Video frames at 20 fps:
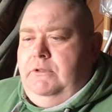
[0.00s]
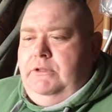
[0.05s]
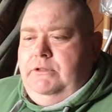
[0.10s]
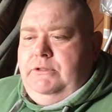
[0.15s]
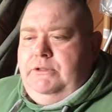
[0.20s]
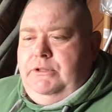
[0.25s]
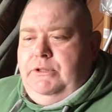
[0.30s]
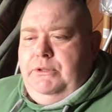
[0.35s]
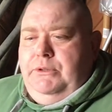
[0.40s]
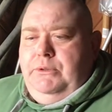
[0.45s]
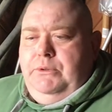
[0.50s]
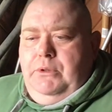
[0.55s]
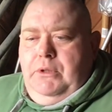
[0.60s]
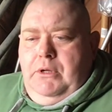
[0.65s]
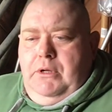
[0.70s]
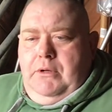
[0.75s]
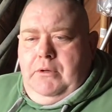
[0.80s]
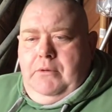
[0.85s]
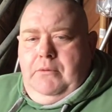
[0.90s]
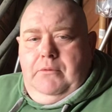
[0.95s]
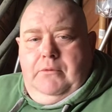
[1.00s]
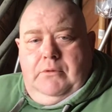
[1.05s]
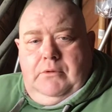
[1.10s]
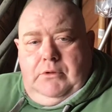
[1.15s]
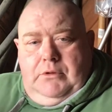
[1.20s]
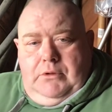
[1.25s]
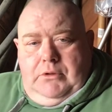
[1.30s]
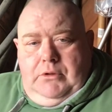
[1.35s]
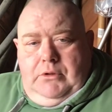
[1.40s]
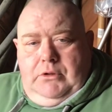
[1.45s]
to
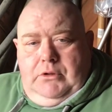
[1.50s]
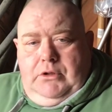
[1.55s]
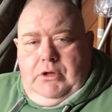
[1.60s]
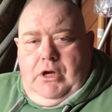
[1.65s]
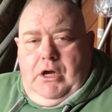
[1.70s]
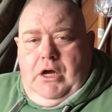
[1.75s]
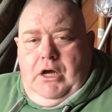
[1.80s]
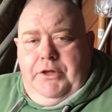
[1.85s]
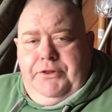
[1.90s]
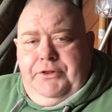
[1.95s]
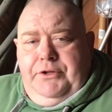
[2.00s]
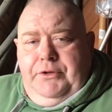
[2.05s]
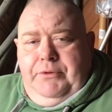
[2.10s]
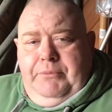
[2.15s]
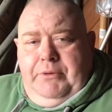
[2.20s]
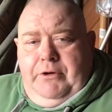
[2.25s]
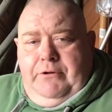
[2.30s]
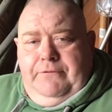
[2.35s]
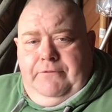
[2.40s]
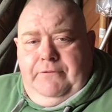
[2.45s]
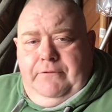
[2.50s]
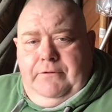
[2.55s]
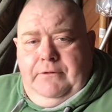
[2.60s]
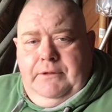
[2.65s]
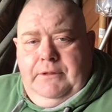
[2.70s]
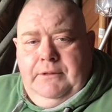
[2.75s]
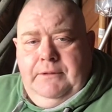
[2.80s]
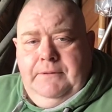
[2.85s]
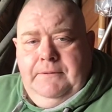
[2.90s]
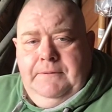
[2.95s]
harden them off
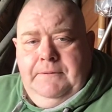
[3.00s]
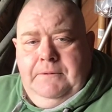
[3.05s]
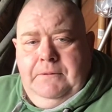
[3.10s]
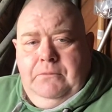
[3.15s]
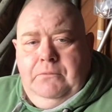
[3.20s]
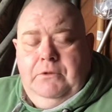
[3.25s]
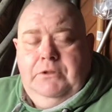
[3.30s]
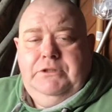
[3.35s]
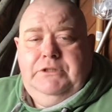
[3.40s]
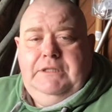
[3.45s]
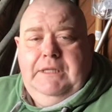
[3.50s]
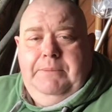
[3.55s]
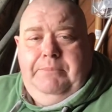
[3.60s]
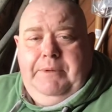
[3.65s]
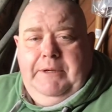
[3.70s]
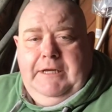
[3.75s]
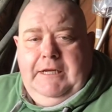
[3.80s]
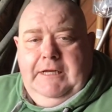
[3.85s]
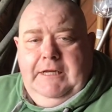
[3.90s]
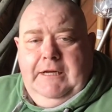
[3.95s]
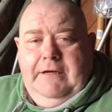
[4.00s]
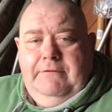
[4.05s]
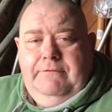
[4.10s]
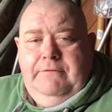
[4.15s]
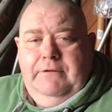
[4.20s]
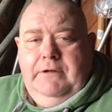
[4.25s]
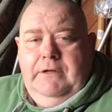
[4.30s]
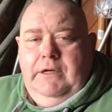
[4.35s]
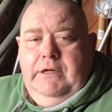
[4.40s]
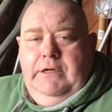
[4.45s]
once they're big enough,
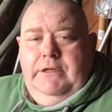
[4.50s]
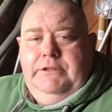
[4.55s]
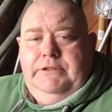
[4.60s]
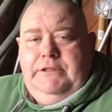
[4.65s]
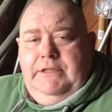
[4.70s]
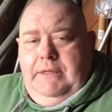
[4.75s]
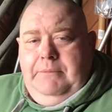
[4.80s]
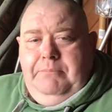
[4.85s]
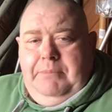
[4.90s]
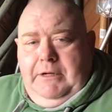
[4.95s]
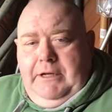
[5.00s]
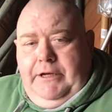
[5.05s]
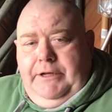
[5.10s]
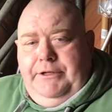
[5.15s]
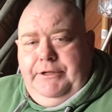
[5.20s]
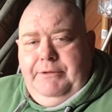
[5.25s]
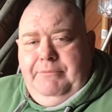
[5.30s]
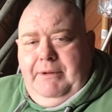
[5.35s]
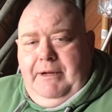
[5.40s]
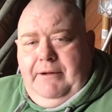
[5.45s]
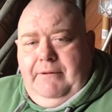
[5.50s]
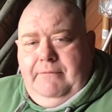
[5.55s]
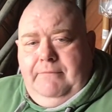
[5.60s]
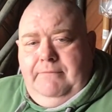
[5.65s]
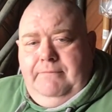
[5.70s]
to then planting them out.